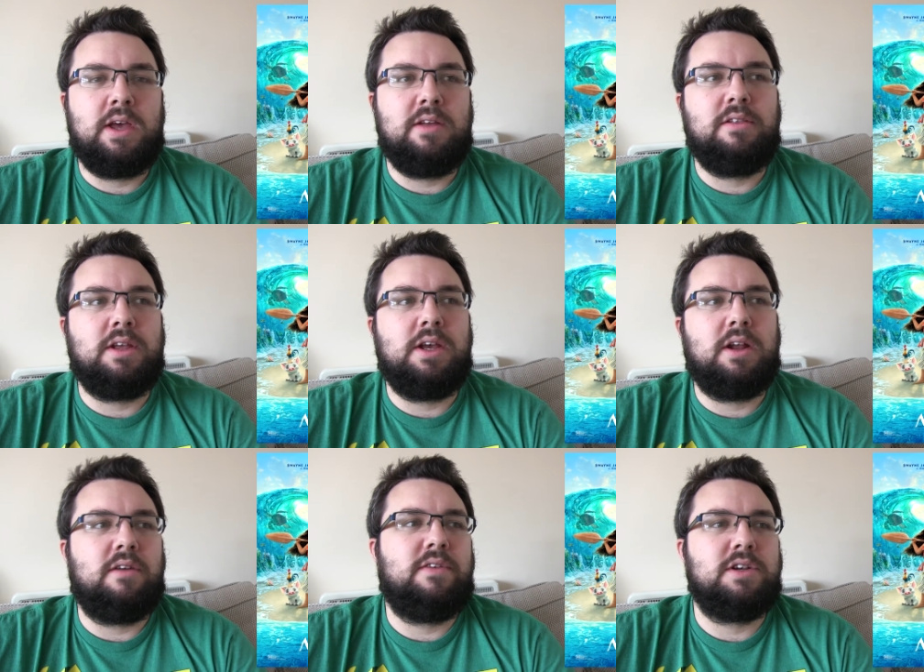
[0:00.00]

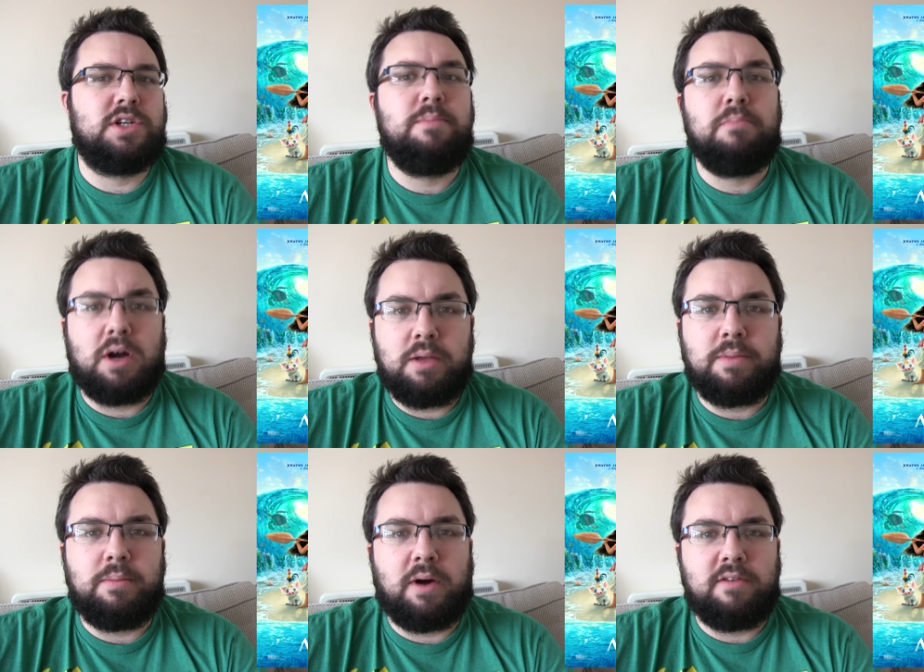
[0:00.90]
Indeed, I think she might
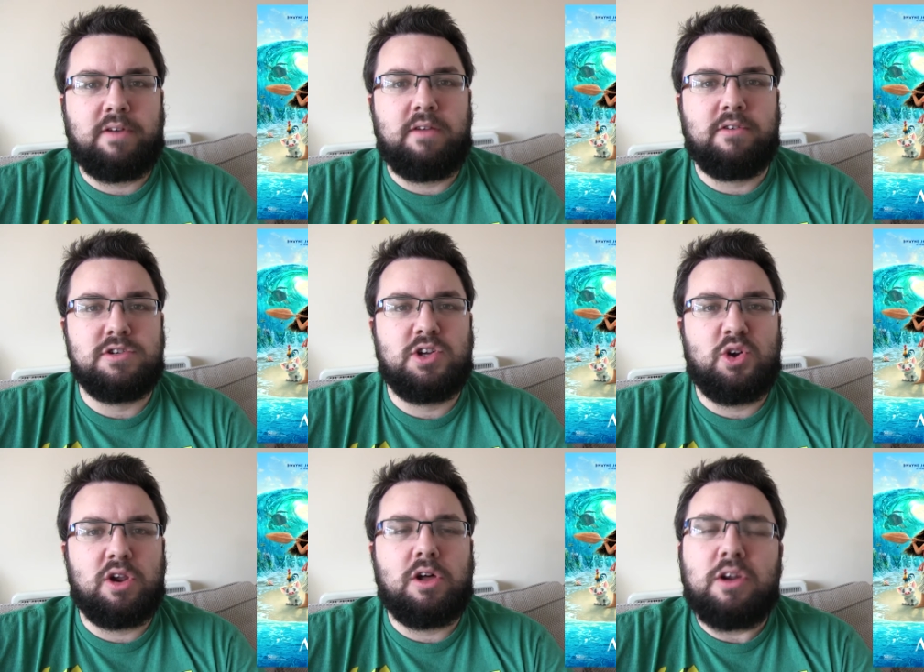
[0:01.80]
be my favourite. She's
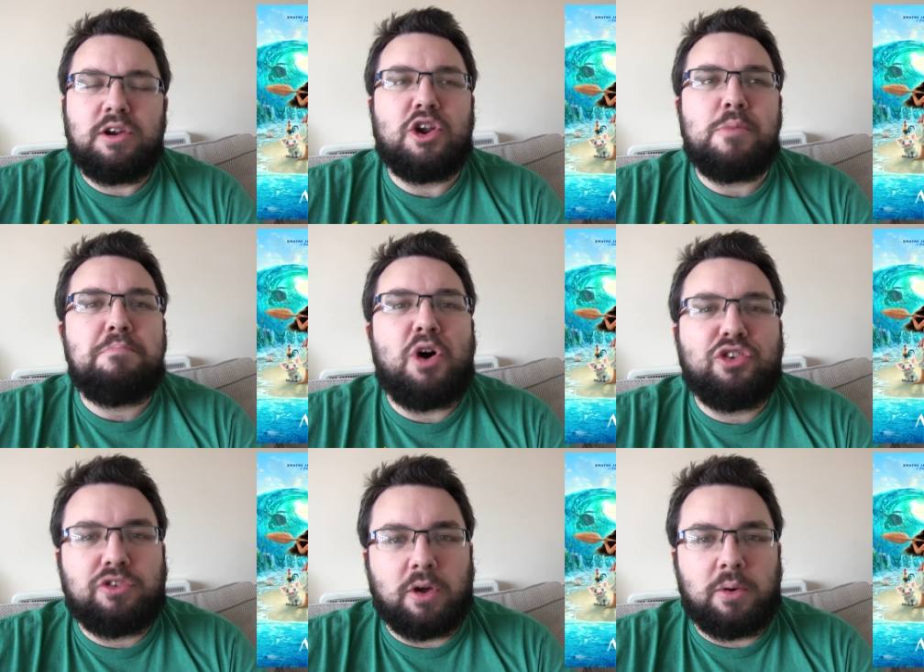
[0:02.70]
got a lot, lot of
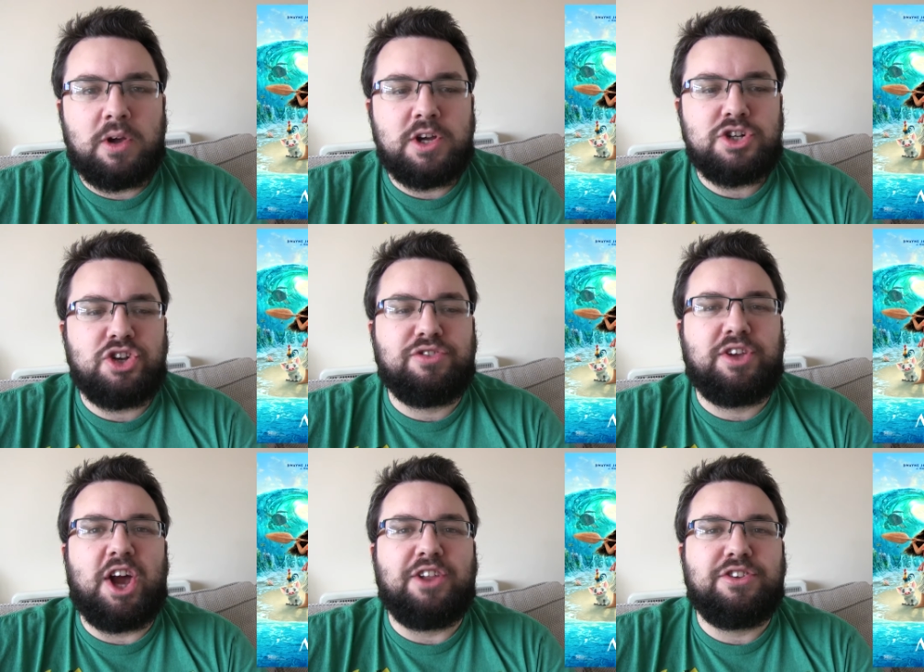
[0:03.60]
mozzo. She's
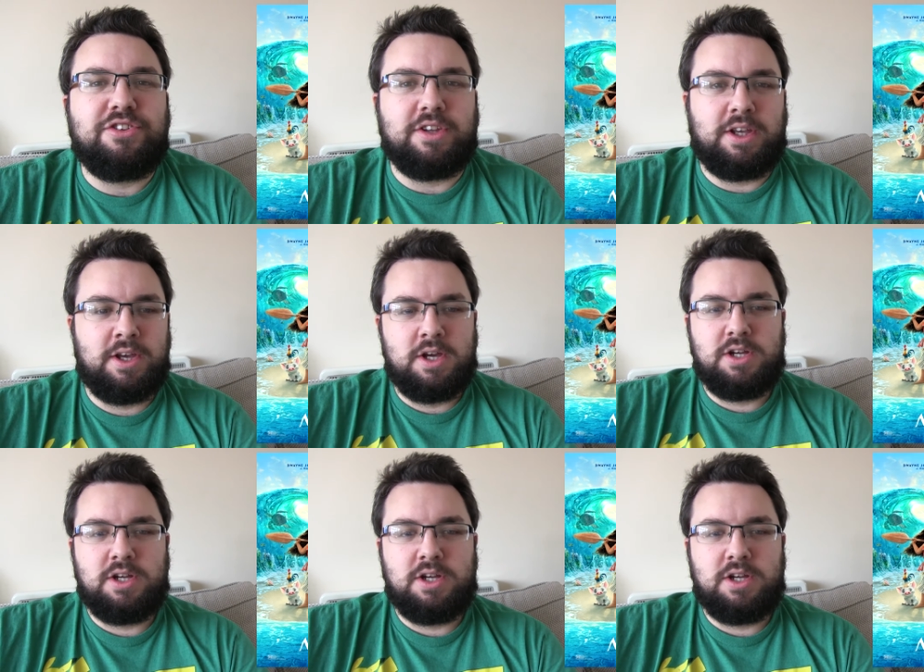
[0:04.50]
gutsy.